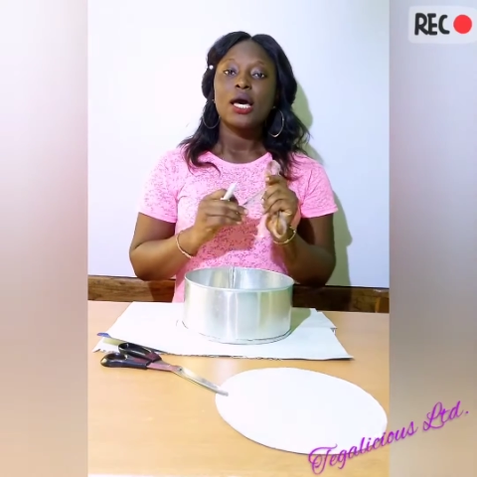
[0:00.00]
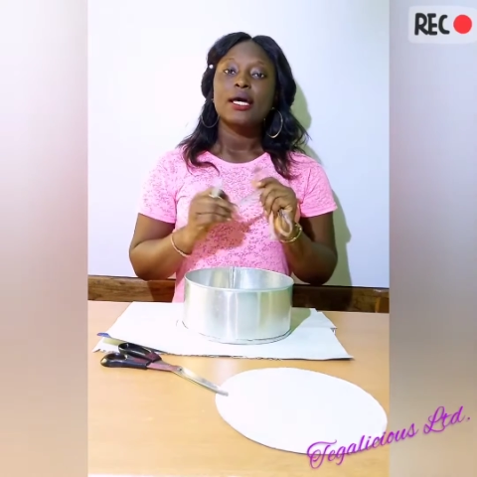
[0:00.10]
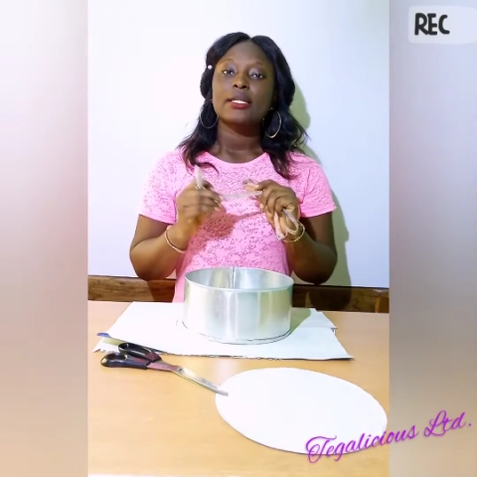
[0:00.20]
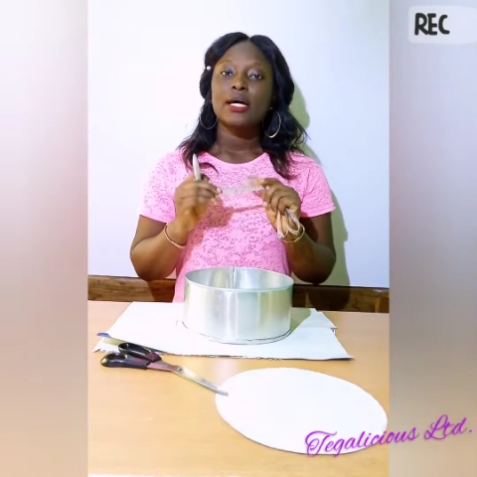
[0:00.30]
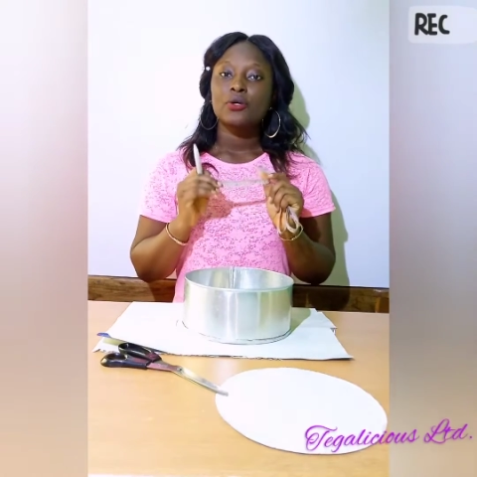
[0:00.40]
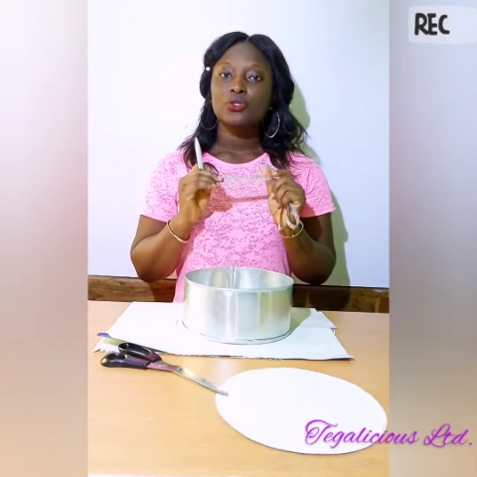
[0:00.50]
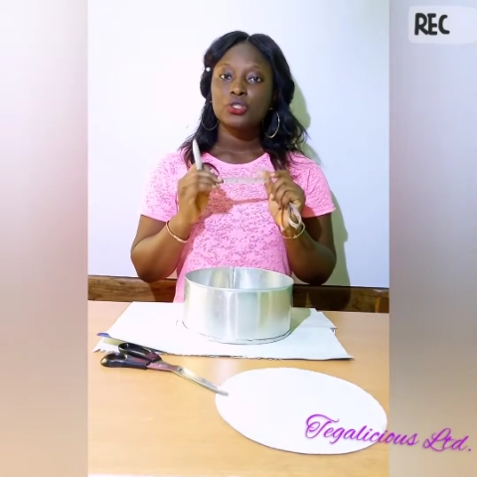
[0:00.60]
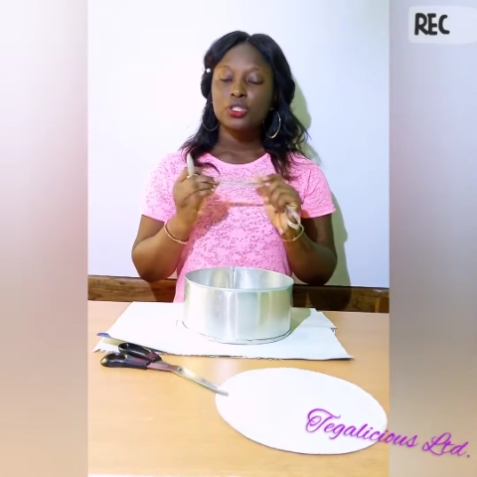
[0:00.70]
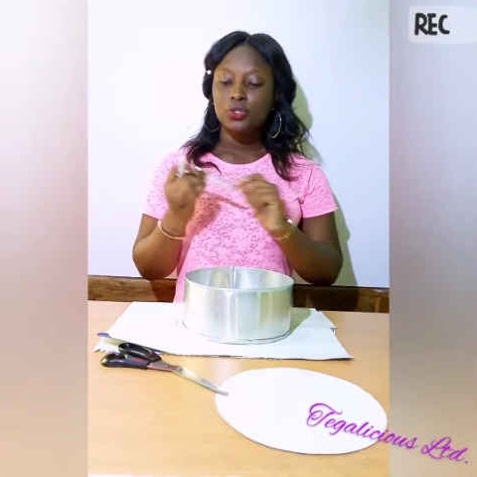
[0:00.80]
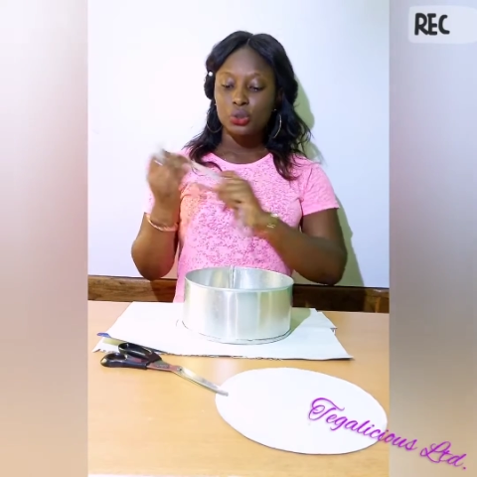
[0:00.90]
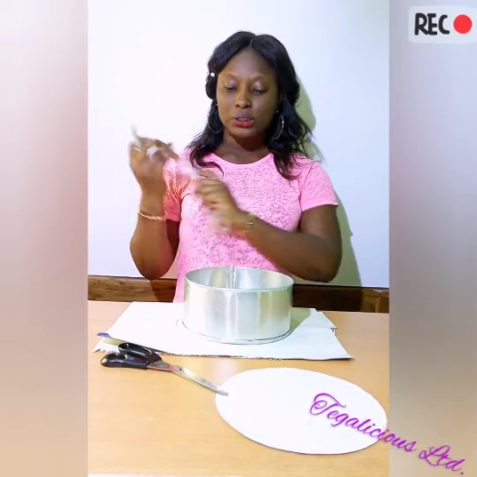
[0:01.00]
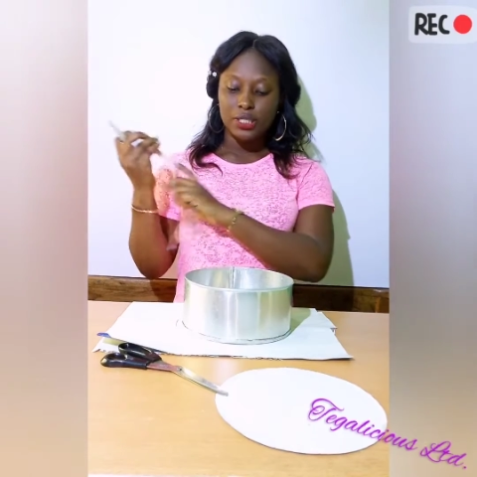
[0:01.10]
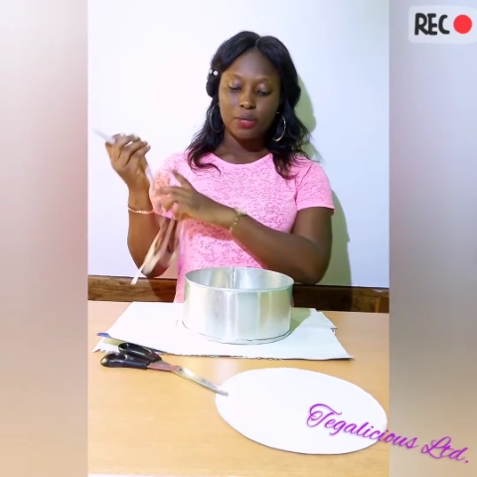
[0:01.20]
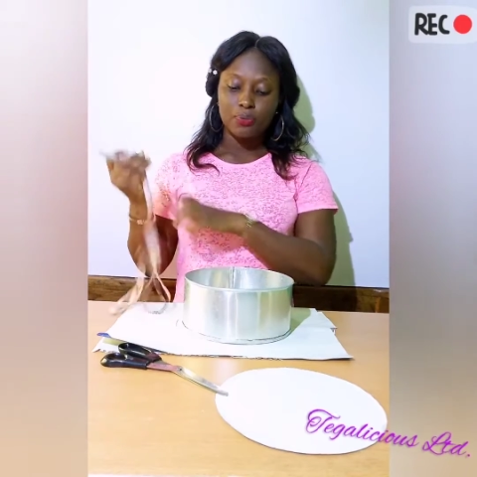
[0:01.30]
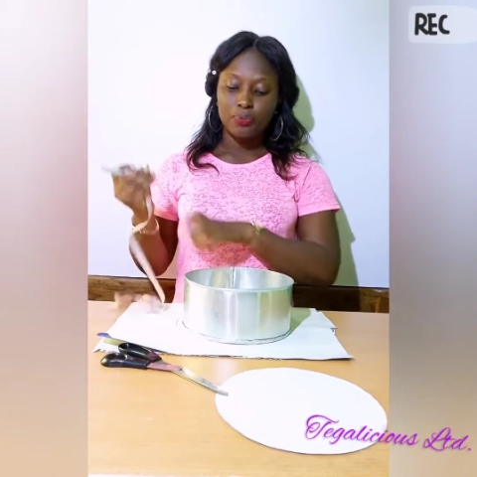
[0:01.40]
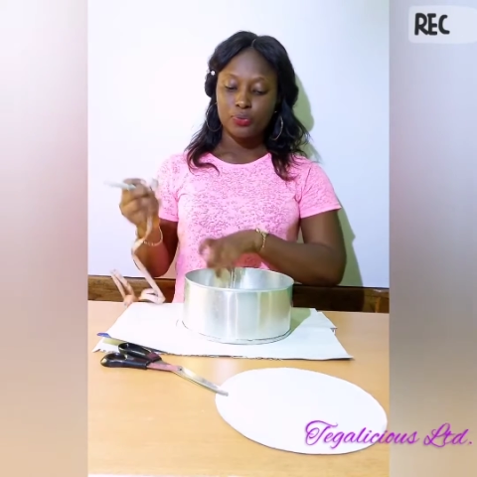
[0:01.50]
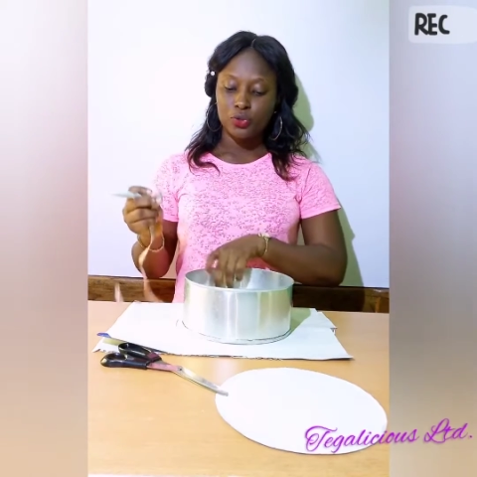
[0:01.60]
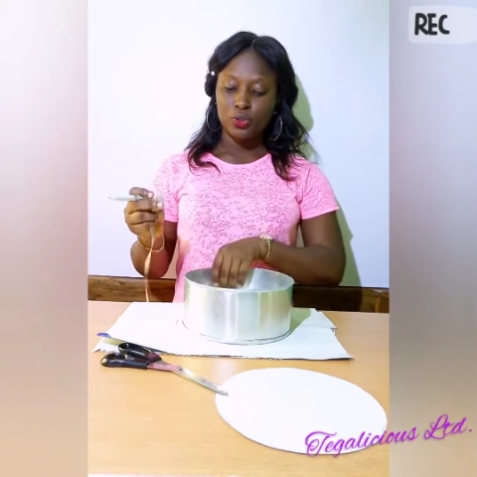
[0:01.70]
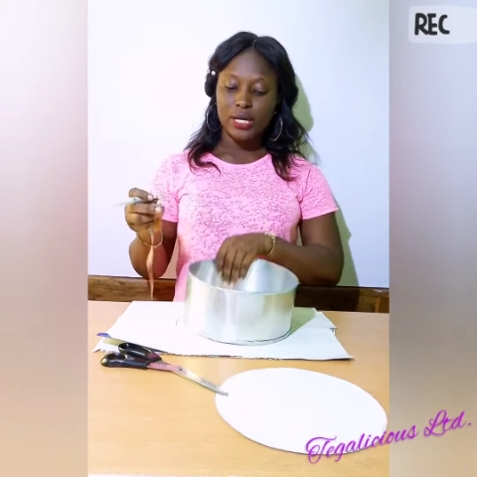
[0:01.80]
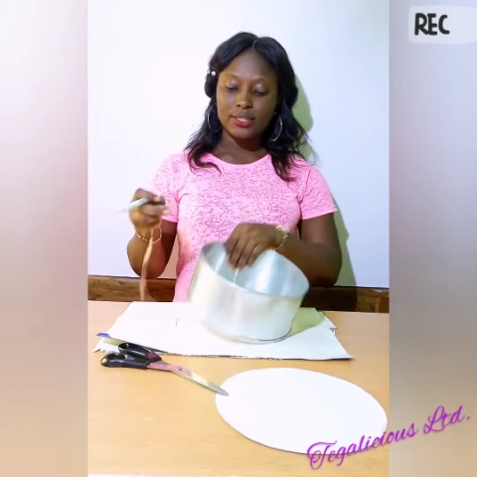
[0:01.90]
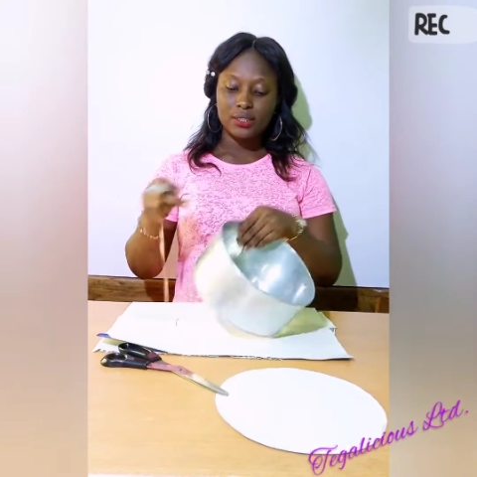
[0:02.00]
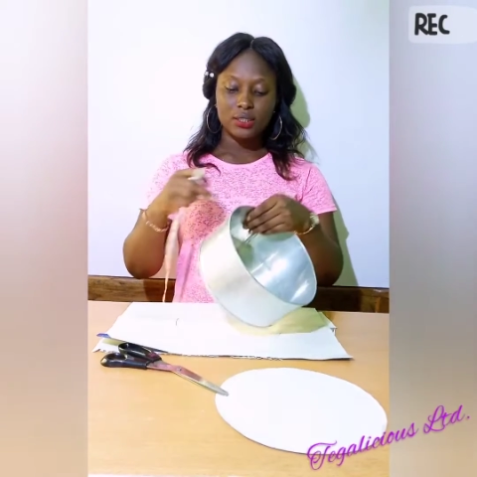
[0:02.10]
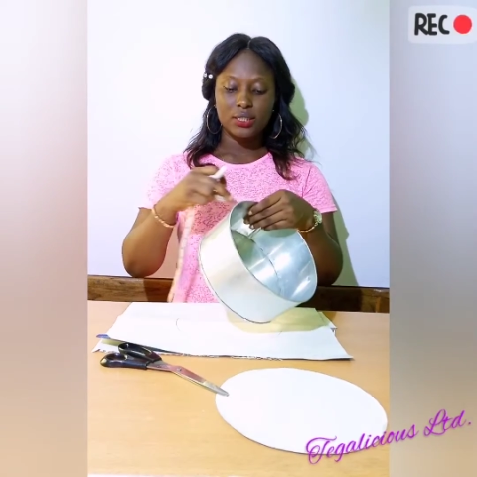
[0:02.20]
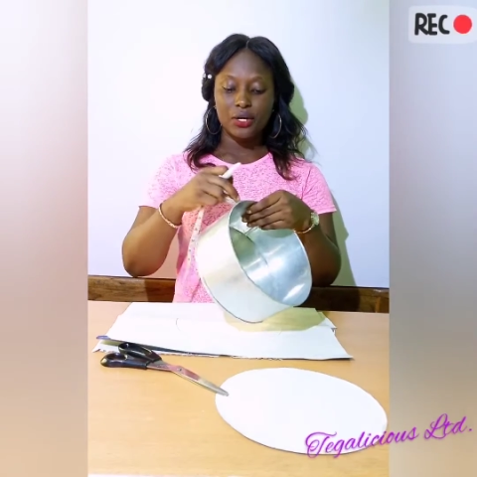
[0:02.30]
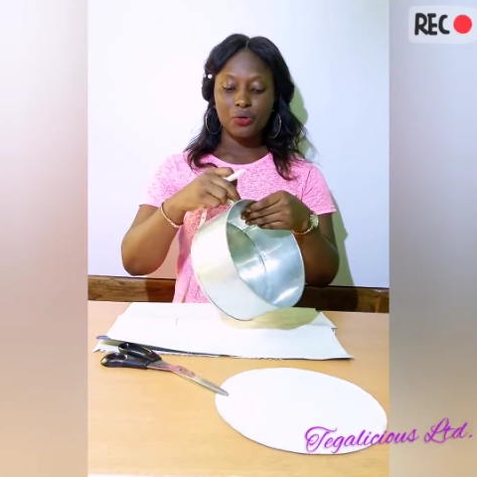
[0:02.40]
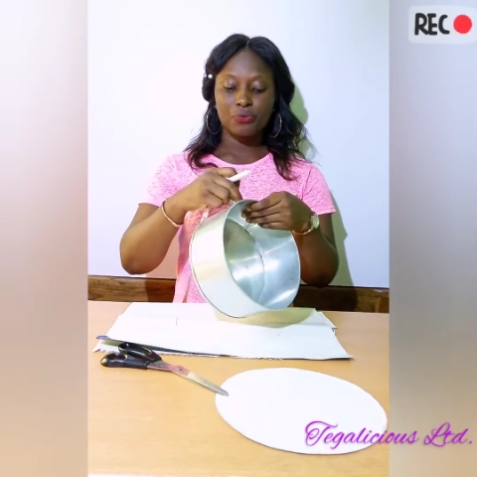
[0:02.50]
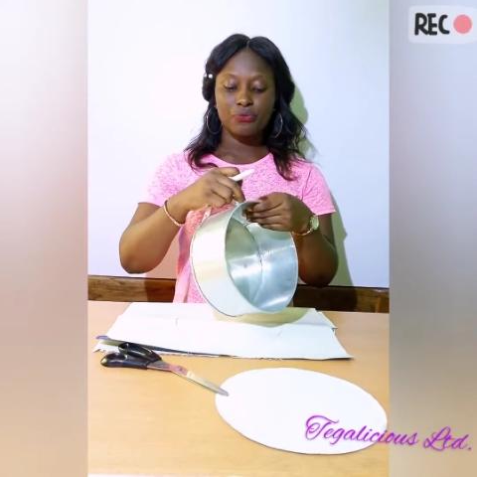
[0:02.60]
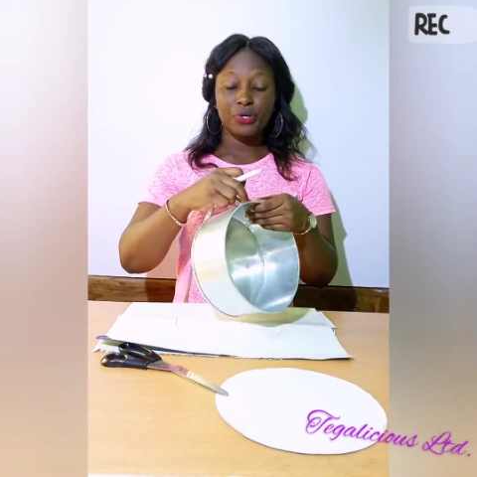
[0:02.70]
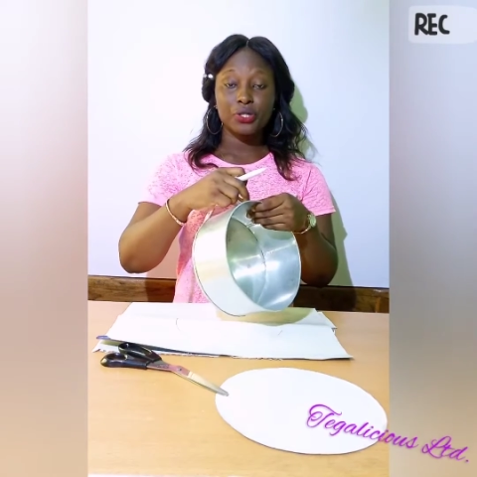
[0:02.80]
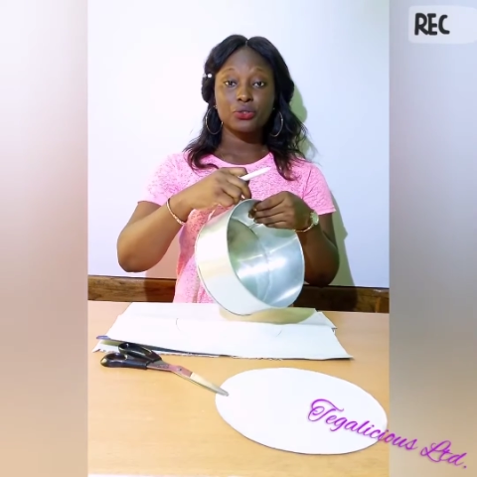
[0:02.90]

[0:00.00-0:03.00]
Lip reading: Now using your tape, you get the circumference